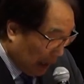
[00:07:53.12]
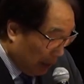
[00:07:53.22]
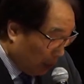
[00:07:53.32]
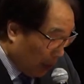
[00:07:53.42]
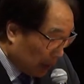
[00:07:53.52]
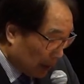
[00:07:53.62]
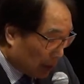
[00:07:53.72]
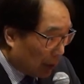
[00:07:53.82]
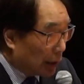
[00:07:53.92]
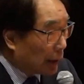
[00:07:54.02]
They want us
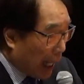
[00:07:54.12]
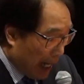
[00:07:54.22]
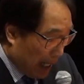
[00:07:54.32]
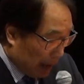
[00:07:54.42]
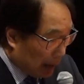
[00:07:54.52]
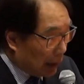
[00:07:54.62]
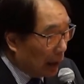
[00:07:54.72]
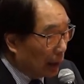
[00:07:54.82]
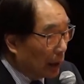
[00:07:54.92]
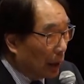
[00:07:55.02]
to stay.
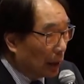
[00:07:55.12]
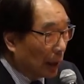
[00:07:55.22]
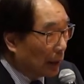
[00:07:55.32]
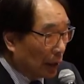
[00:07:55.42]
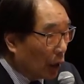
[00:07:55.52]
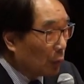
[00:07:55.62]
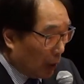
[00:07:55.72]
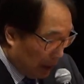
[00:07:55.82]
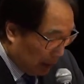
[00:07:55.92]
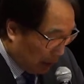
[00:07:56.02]
They did not
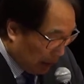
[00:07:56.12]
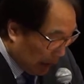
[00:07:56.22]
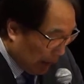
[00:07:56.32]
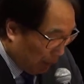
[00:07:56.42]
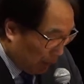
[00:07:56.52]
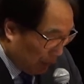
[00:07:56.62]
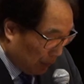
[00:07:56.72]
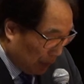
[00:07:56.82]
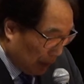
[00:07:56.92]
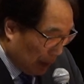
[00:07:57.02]
want us to leave.
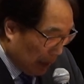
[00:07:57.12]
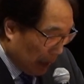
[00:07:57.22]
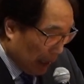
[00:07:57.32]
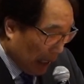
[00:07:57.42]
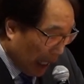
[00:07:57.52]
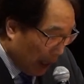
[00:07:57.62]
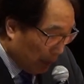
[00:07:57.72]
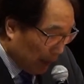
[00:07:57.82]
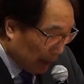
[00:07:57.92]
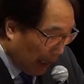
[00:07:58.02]
It
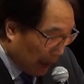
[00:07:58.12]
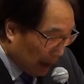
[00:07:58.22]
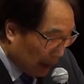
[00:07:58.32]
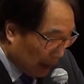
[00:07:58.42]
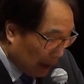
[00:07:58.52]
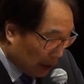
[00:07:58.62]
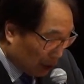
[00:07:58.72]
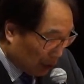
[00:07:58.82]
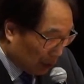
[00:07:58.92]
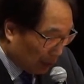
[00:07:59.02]
happened that this
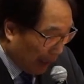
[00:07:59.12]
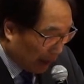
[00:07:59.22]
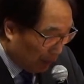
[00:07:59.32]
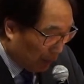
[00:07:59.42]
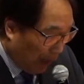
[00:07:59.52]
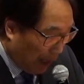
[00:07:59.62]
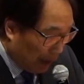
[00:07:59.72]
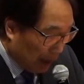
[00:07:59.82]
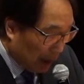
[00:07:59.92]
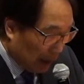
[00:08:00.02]

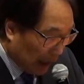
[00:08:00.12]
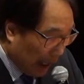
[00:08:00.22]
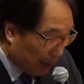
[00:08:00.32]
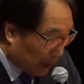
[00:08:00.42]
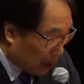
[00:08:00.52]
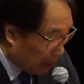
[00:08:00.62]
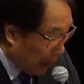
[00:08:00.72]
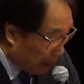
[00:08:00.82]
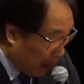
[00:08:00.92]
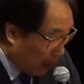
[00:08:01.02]
dragonfly came to
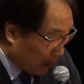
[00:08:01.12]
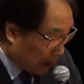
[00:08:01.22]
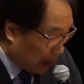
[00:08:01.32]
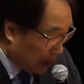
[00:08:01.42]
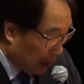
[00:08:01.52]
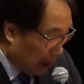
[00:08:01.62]
my boat,